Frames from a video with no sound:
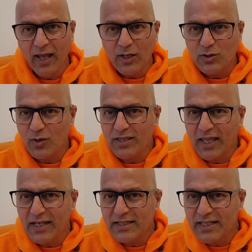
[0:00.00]
So there
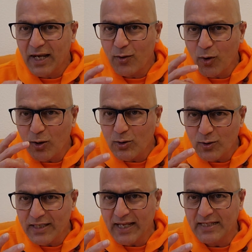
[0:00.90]
are no
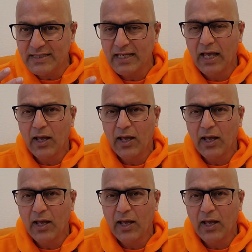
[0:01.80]
2 things,